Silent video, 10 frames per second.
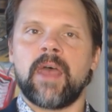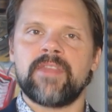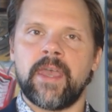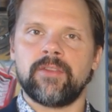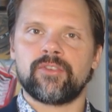
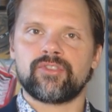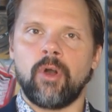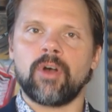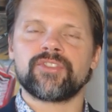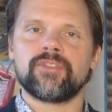And then there's
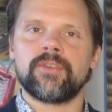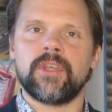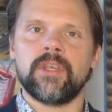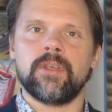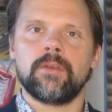also
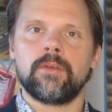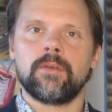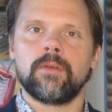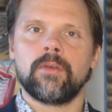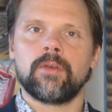the
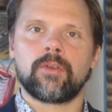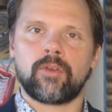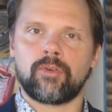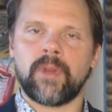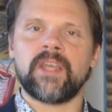
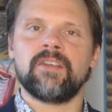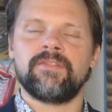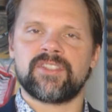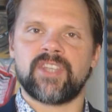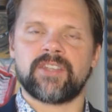
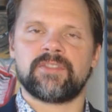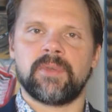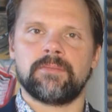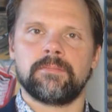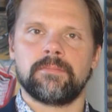creative
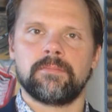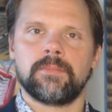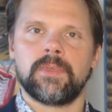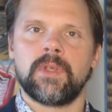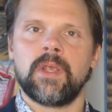assessment.
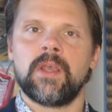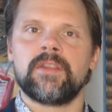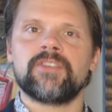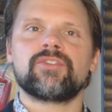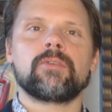
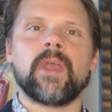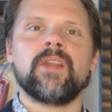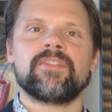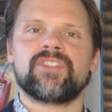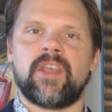This
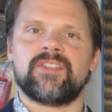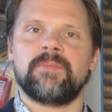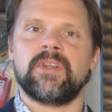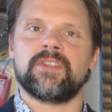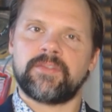creative
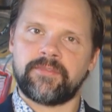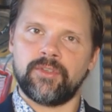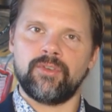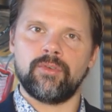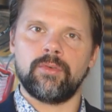assessment is for
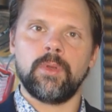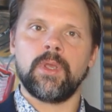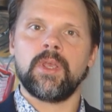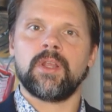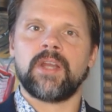you,
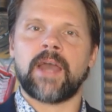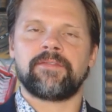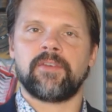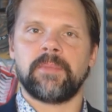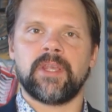
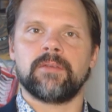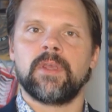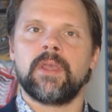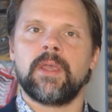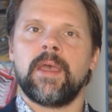not for me.
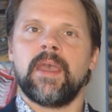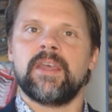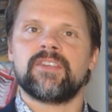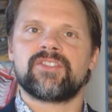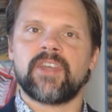
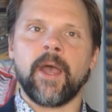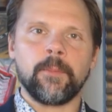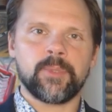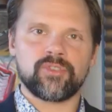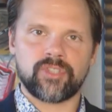It is to
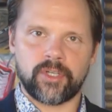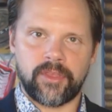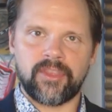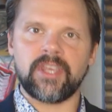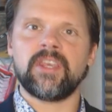help you
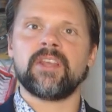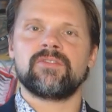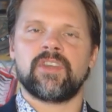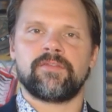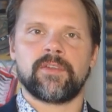start thinking
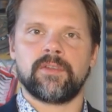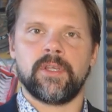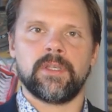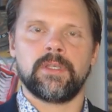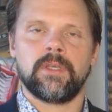
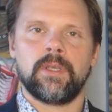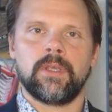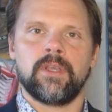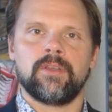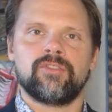differently,
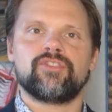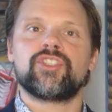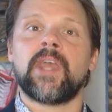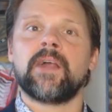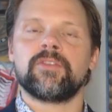to
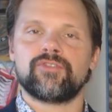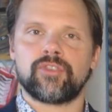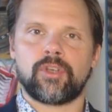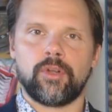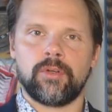challenge
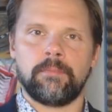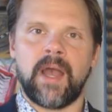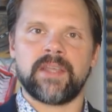the current